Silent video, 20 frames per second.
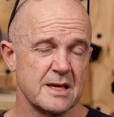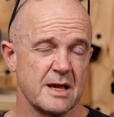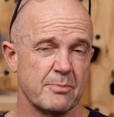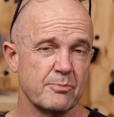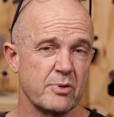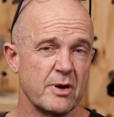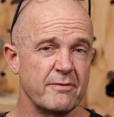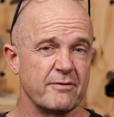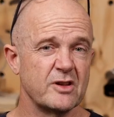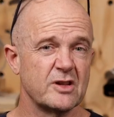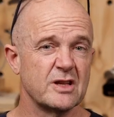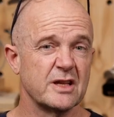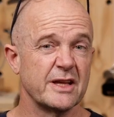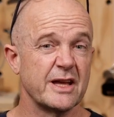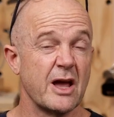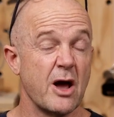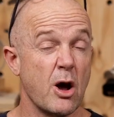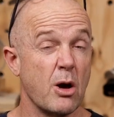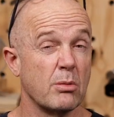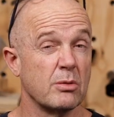Now
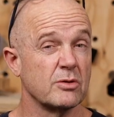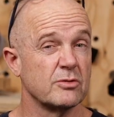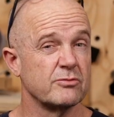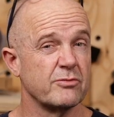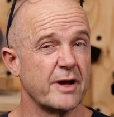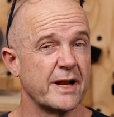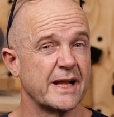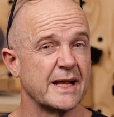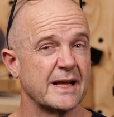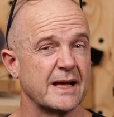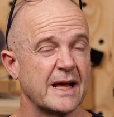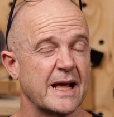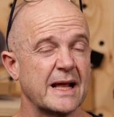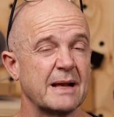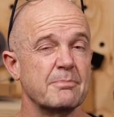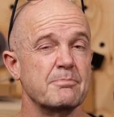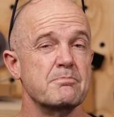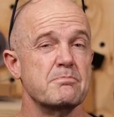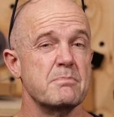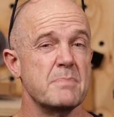previously I was running
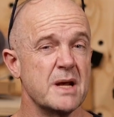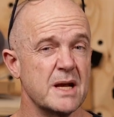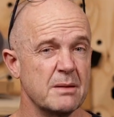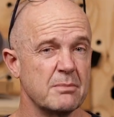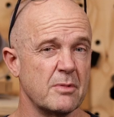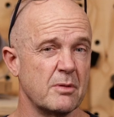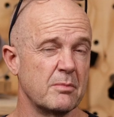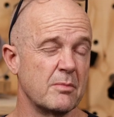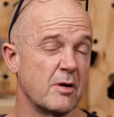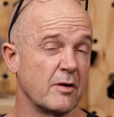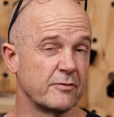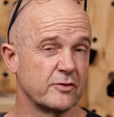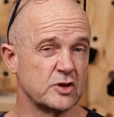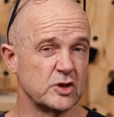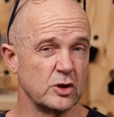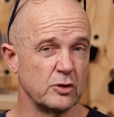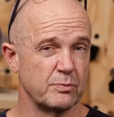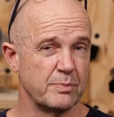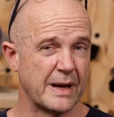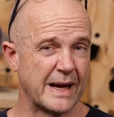at a minimum of
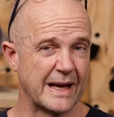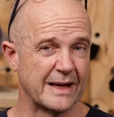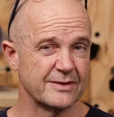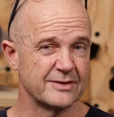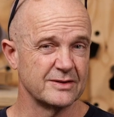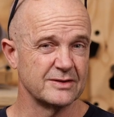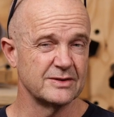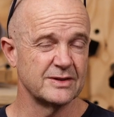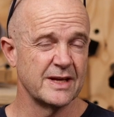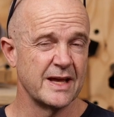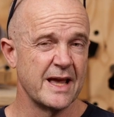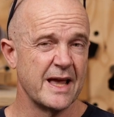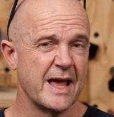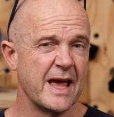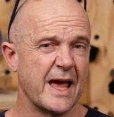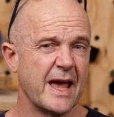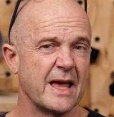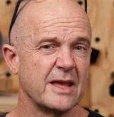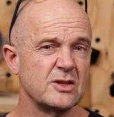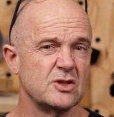2 passes
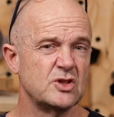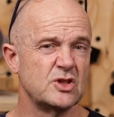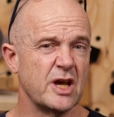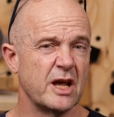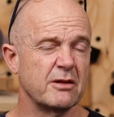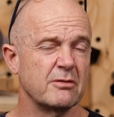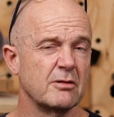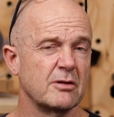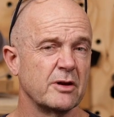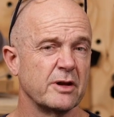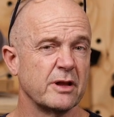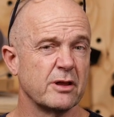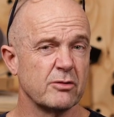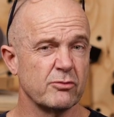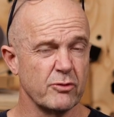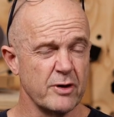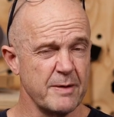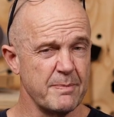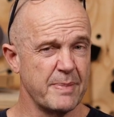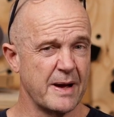and generally
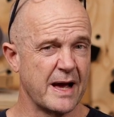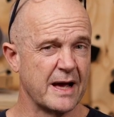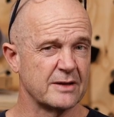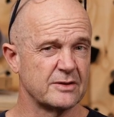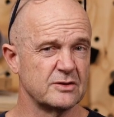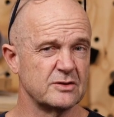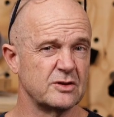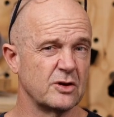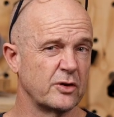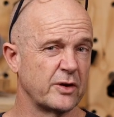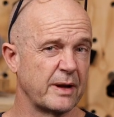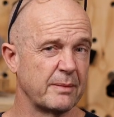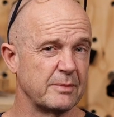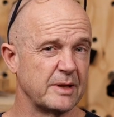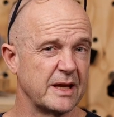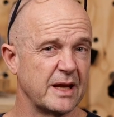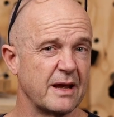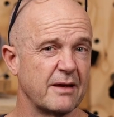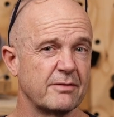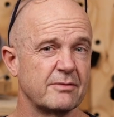3 passes on
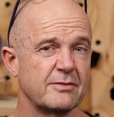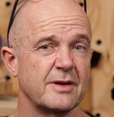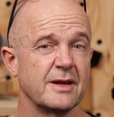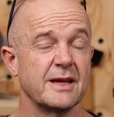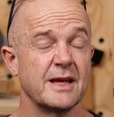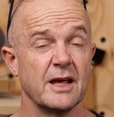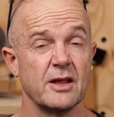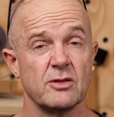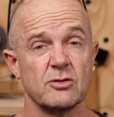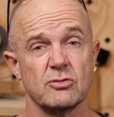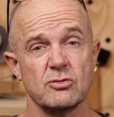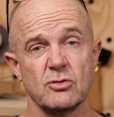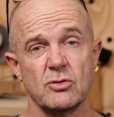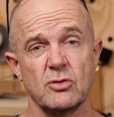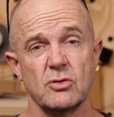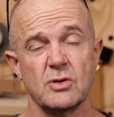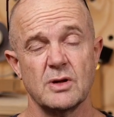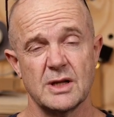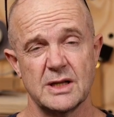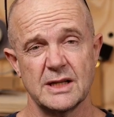MDF to get
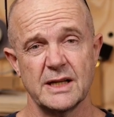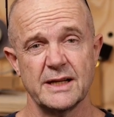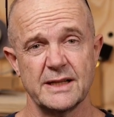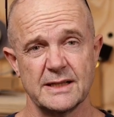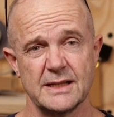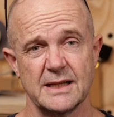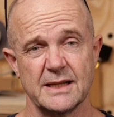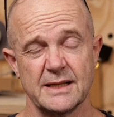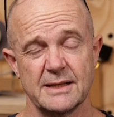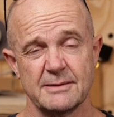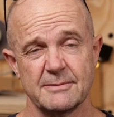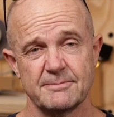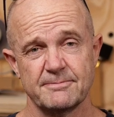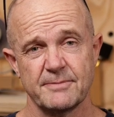through cleanly.